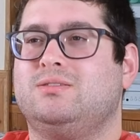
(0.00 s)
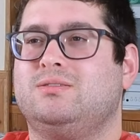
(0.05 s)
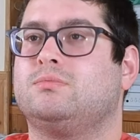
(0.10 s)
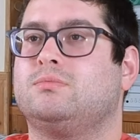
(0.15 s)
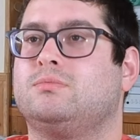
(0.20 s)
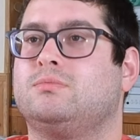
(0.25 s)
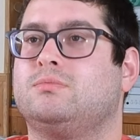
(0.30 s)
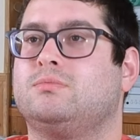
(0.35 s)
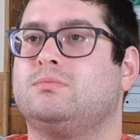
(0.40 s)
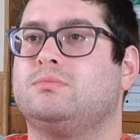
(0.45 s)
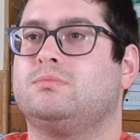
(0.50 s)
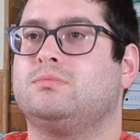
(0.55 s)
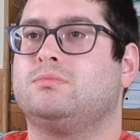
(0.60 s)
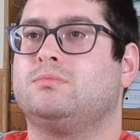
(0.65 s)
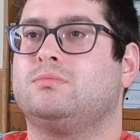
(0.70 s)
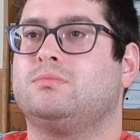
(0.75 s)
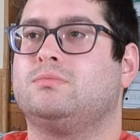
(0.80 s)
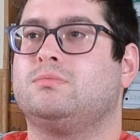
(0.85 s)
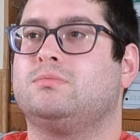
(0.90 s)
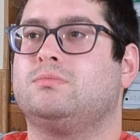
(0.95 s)
Yeah, I mean,
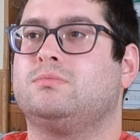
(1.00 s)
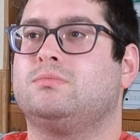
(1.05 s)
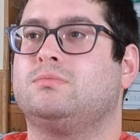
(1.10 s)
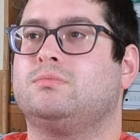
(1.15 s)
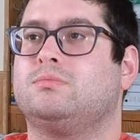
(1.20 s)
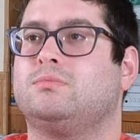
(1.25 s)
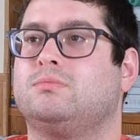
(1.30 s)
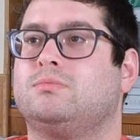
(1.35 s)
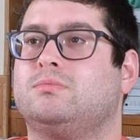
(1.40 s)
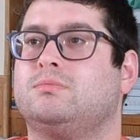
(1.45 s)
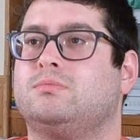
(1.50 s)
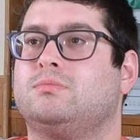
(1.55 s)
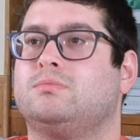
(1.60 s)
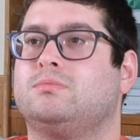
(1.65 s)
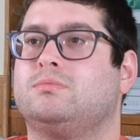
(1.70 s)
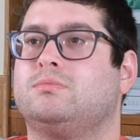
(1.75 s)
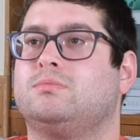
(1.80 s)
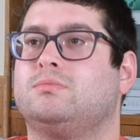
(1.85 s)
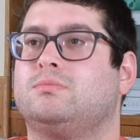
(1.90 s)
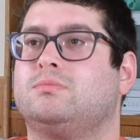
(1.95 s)
well, they all went in
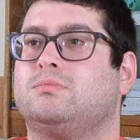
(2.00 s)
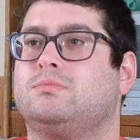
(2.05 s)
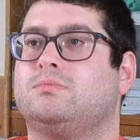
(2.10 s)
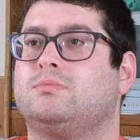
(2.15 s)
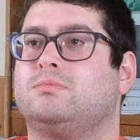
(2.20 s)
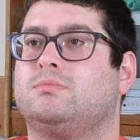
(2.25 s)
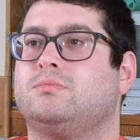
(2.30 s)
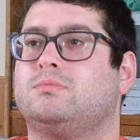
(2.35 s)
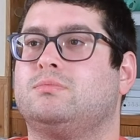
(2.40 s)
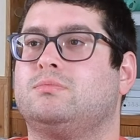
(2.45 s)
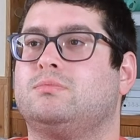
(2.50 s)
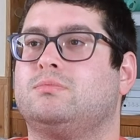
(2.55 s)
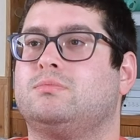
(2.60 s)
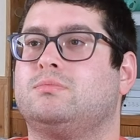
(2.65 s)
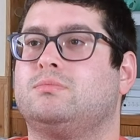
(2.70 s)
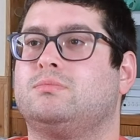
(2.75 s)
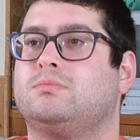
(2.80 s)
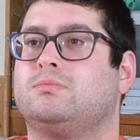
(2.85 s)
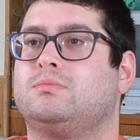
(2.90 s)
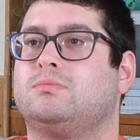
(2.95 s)
on the deal, but I guess
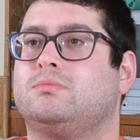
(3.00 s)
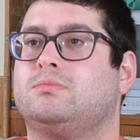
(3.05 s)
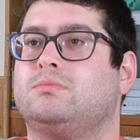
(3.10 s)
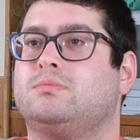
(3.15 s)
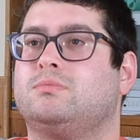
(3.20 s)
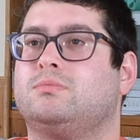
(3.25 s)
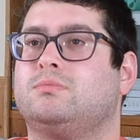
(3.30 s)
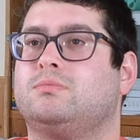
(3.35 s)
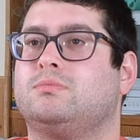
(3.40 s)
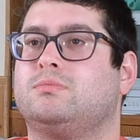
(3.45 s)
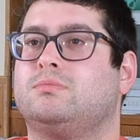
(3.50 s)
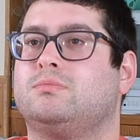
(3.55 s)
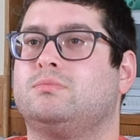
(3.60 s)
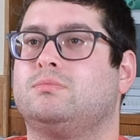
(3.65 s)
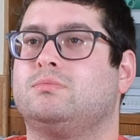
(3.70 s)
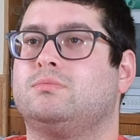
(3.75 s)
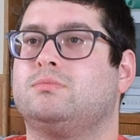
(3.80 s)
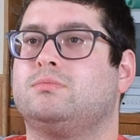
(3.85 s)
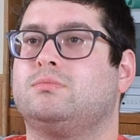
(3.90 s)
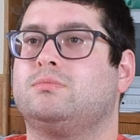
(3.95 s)
Hollis just shut him out, and
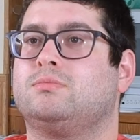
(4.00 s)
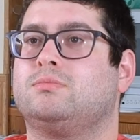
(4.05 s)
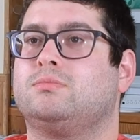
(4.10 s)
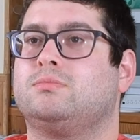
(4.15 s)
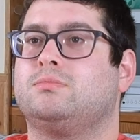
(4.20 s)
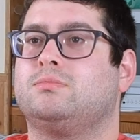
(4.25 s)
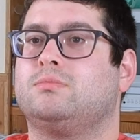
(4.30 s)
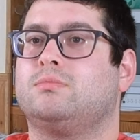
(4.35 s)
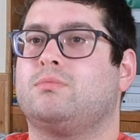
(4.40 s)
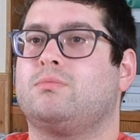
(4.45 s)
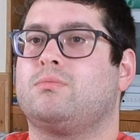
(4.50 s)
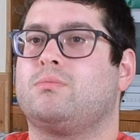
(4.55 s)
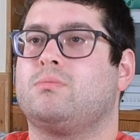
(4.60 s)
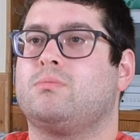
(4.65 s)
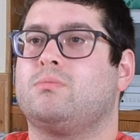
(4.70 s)
she doesn't like him.